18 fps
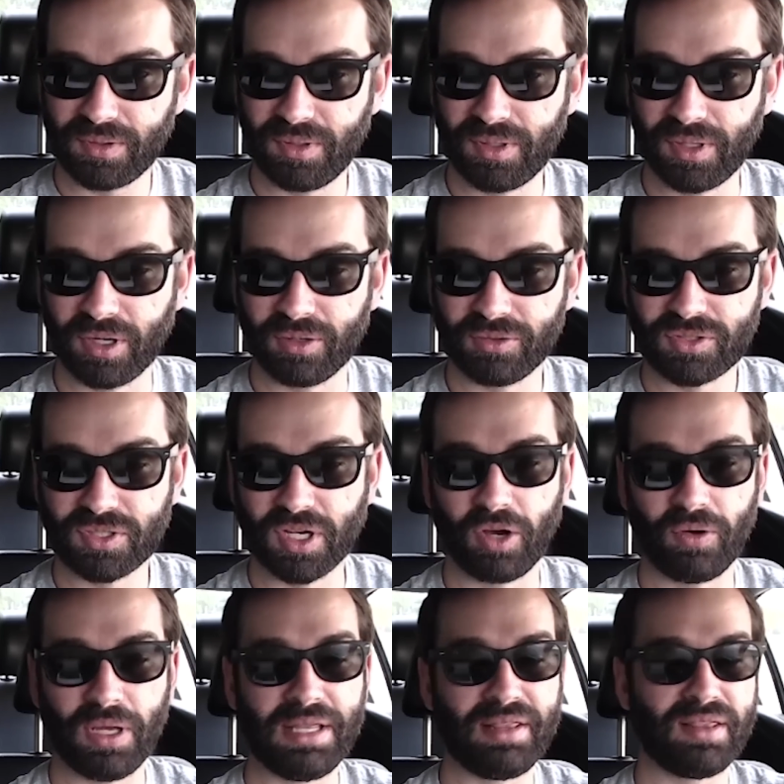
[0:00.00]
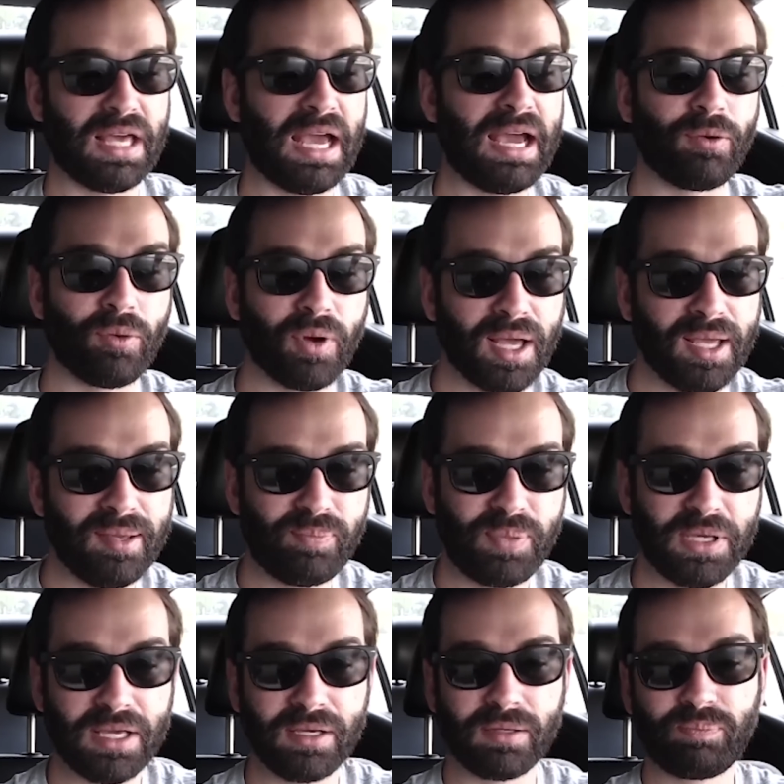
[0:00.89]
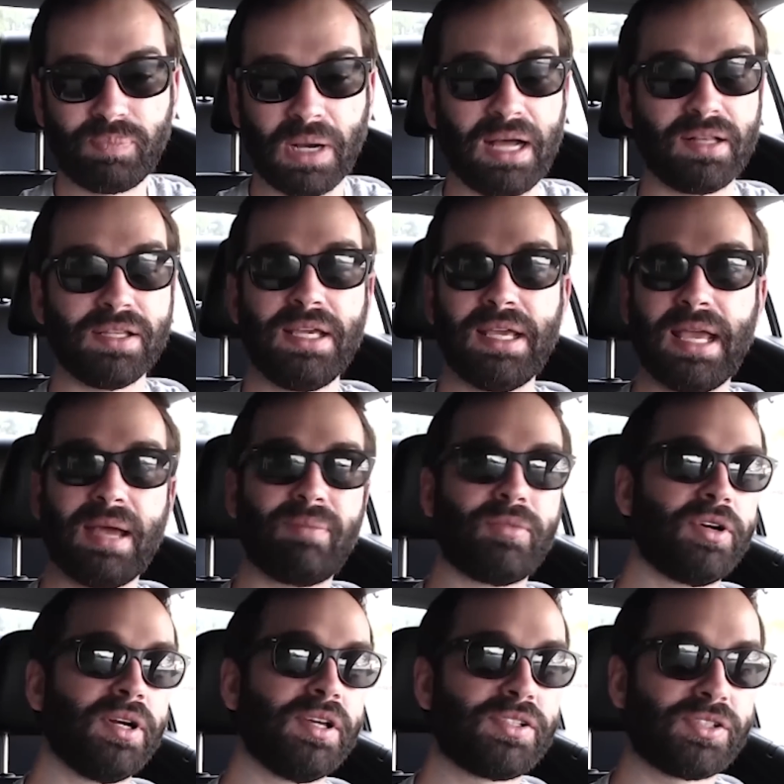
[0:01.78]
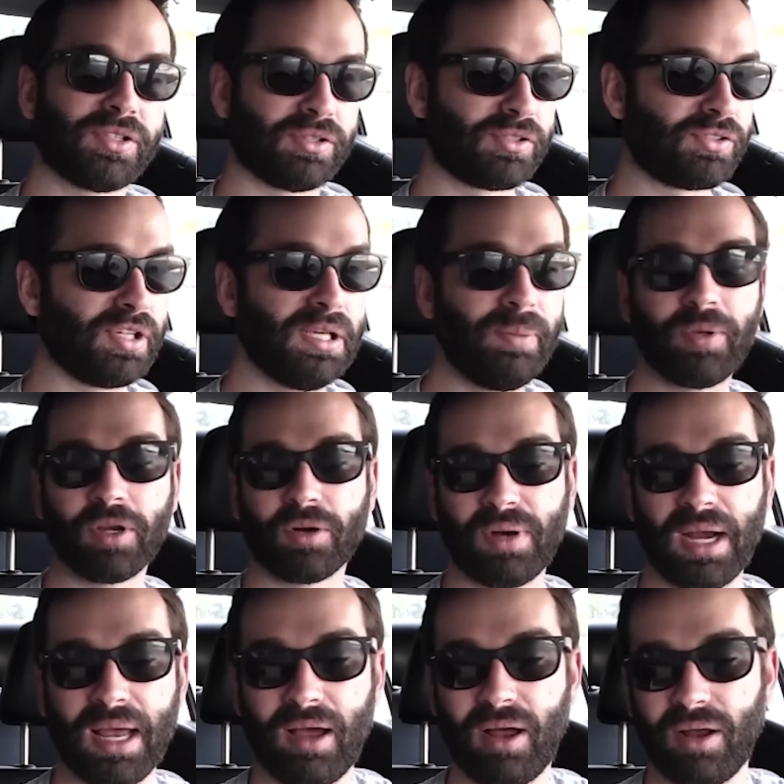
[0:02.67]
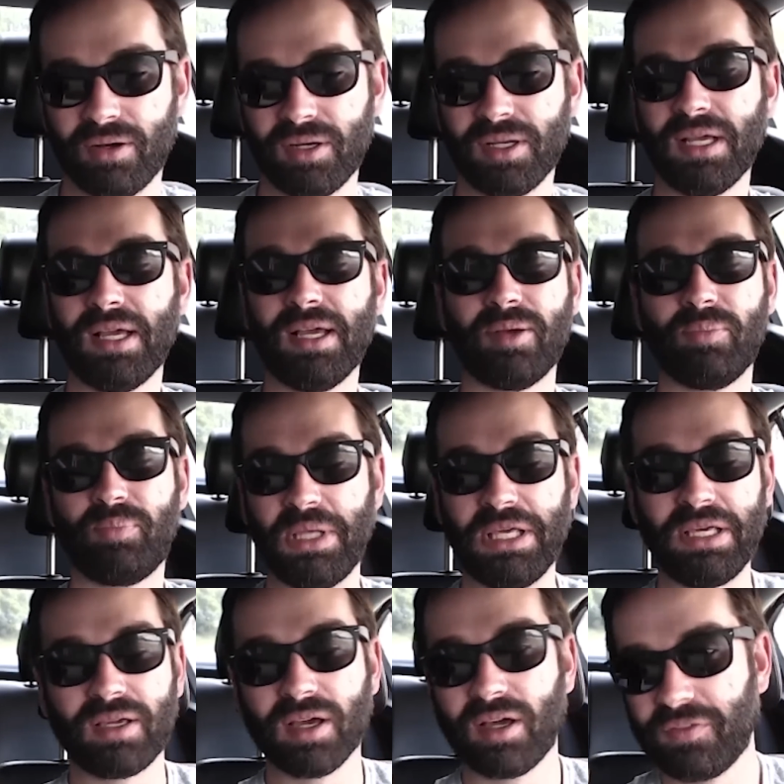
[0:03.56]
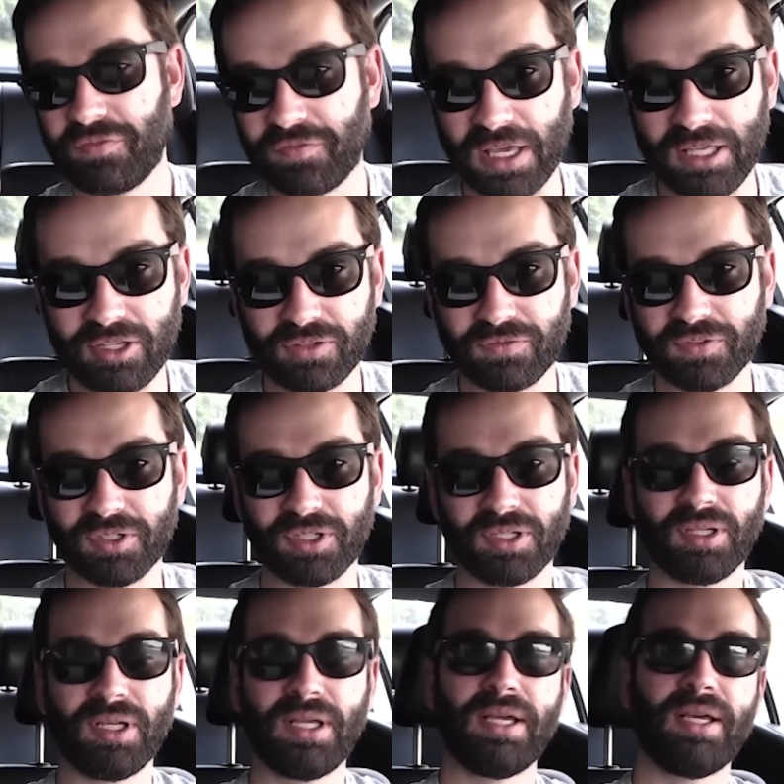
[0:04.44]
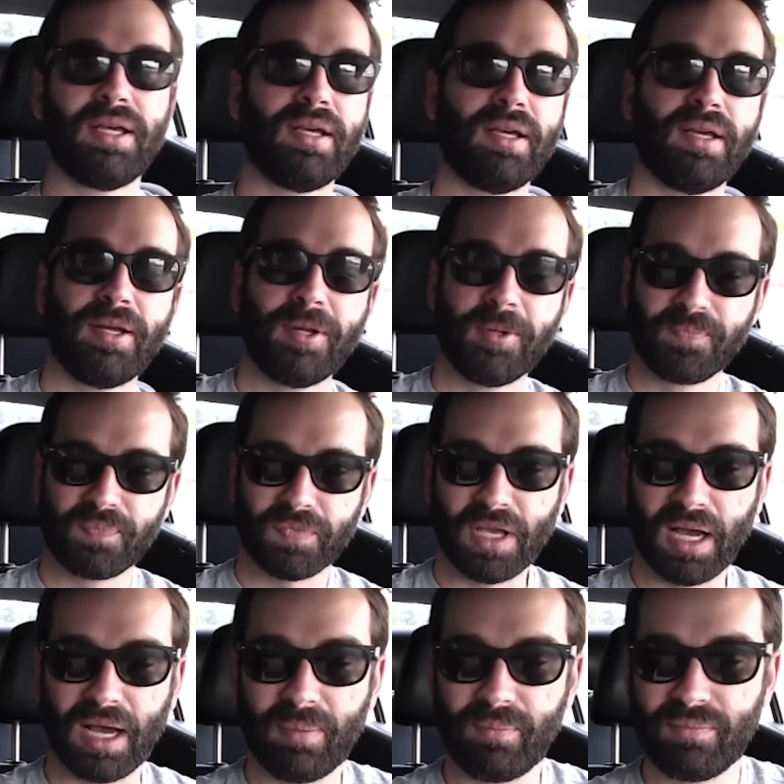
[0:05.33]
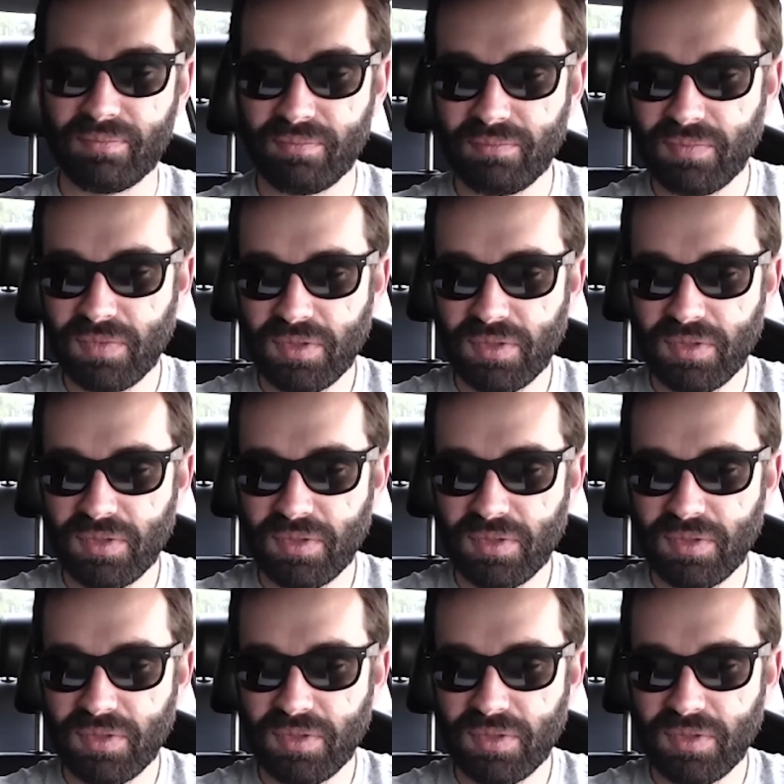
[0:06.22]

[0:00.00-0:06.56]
You know, so in that way, being polyamorous or sleeping around, being unfaithful, um,